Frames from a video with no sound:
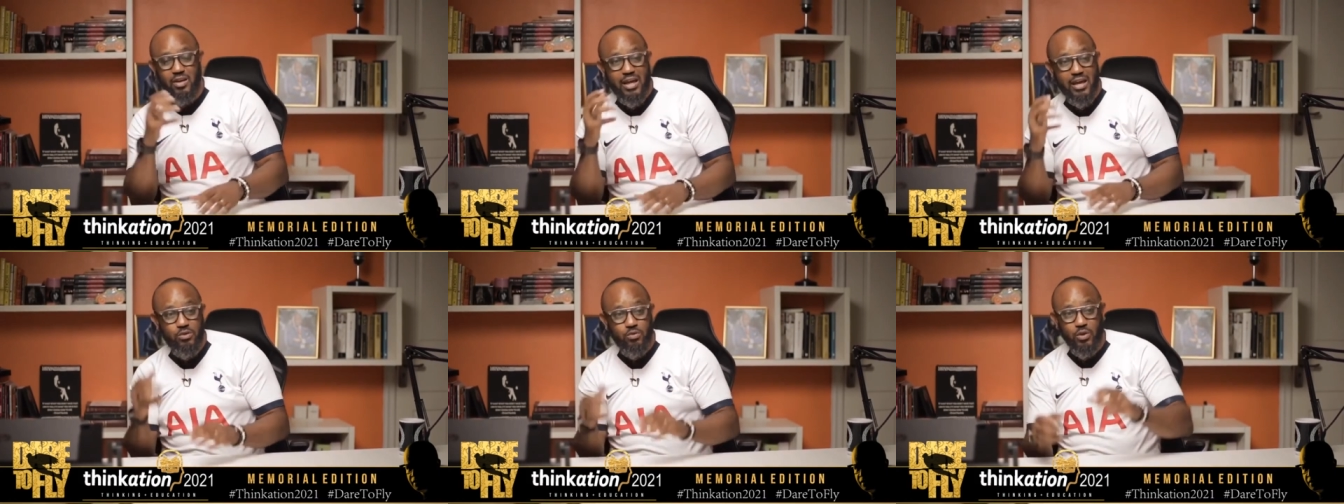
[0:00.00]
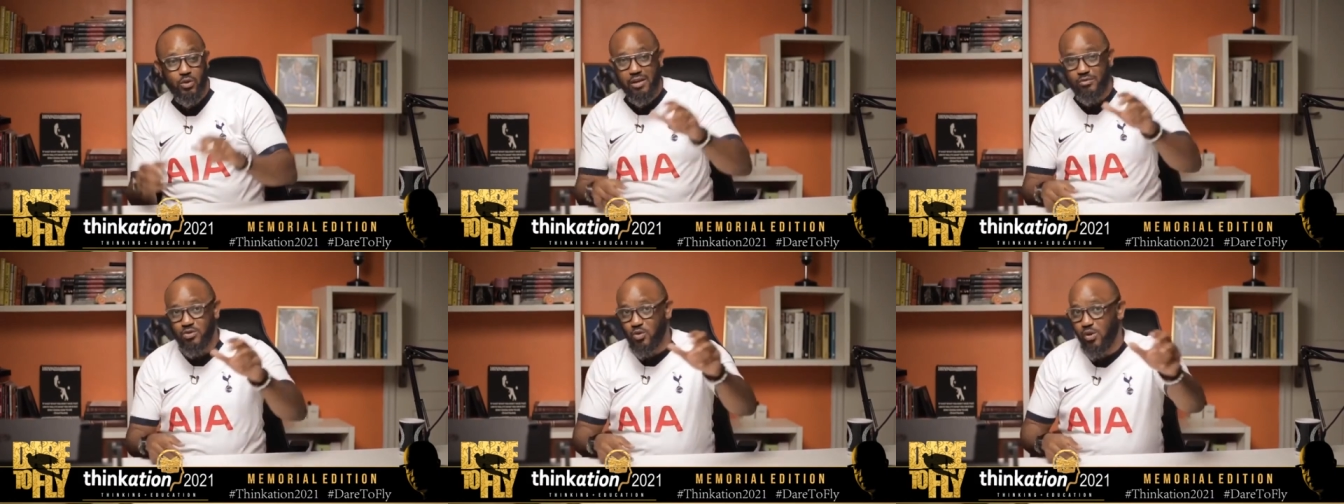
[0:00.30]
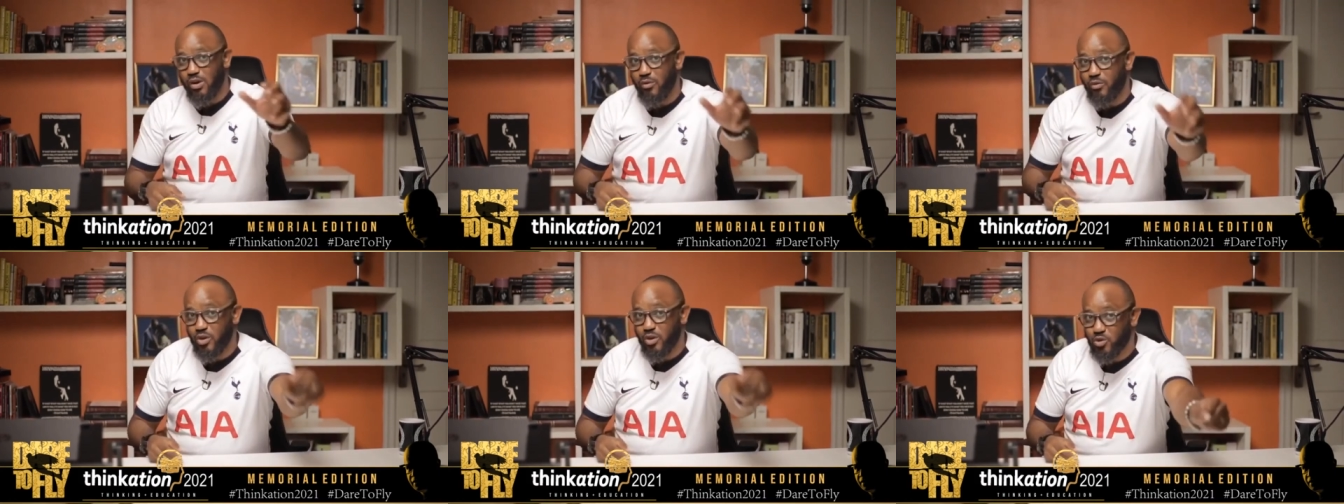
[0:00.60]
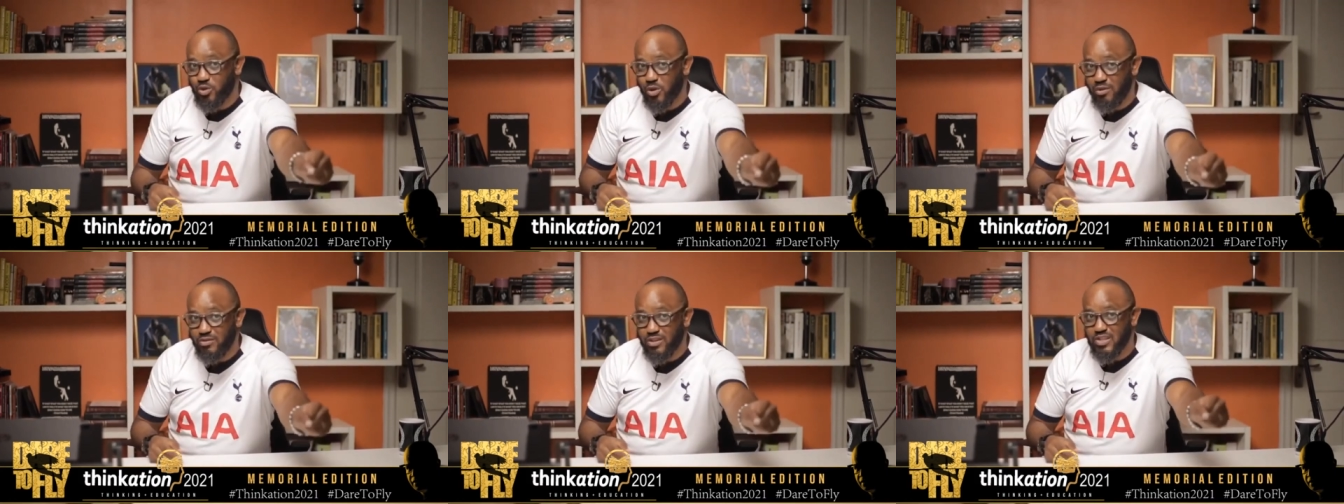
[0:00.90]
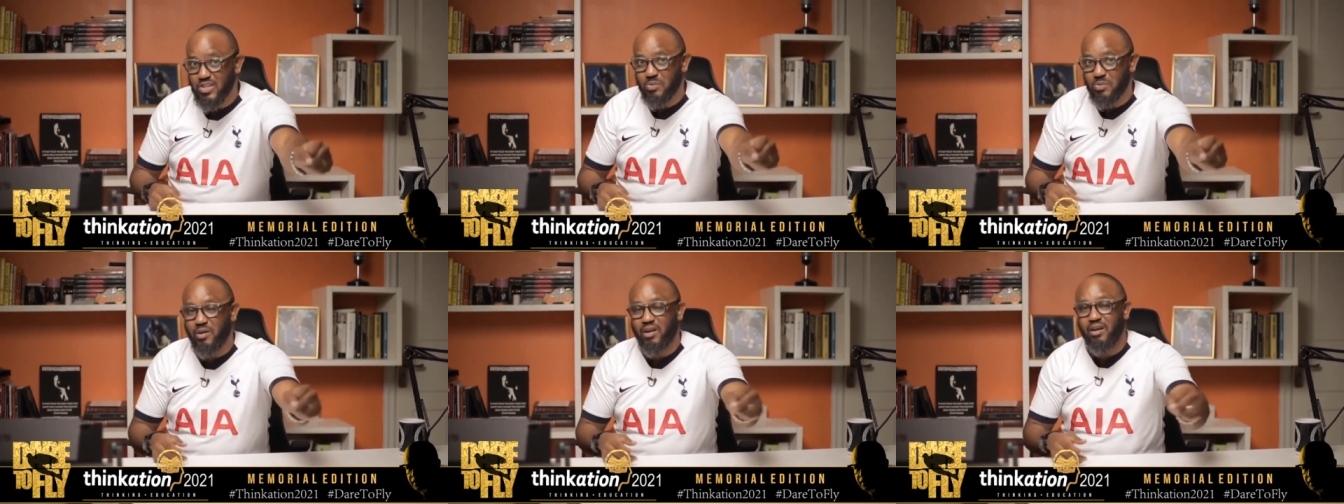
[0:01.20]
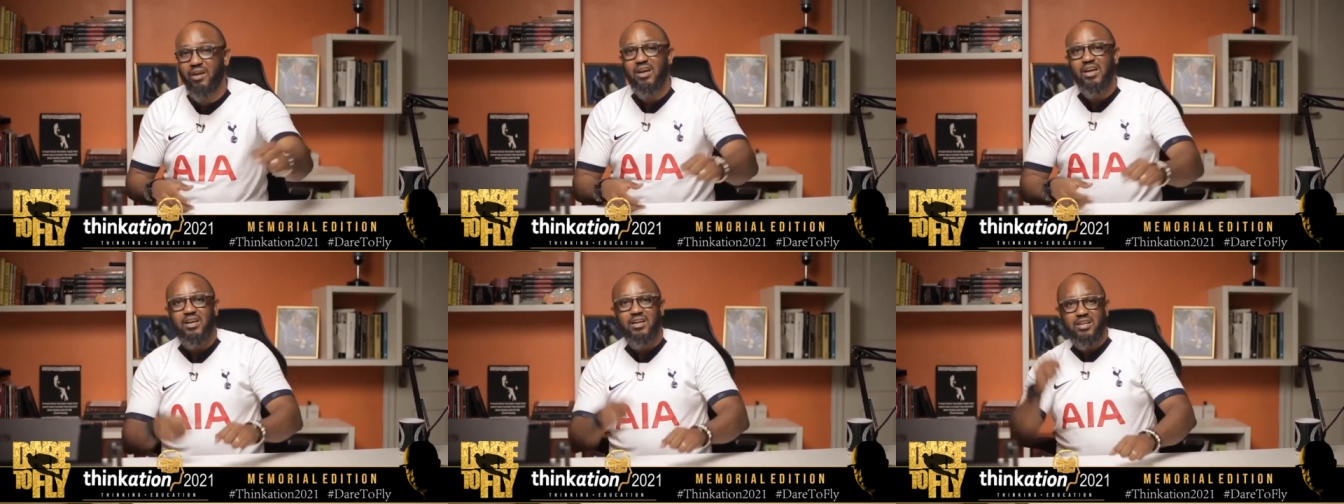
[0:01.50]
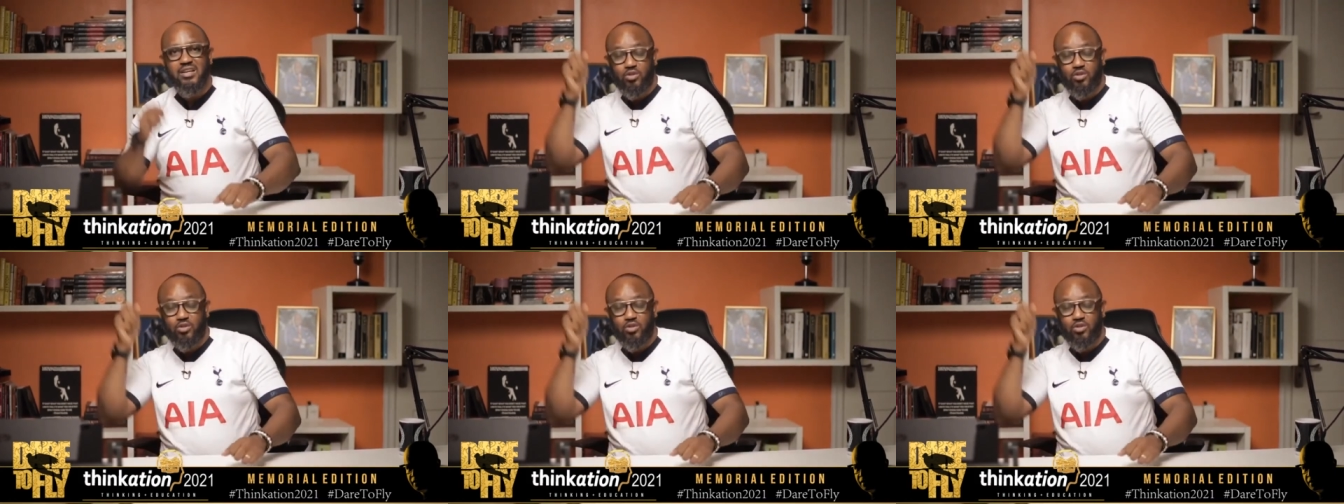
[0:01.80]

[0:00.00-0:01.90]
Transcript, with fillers: Goliath will have to go and retrieve the spear.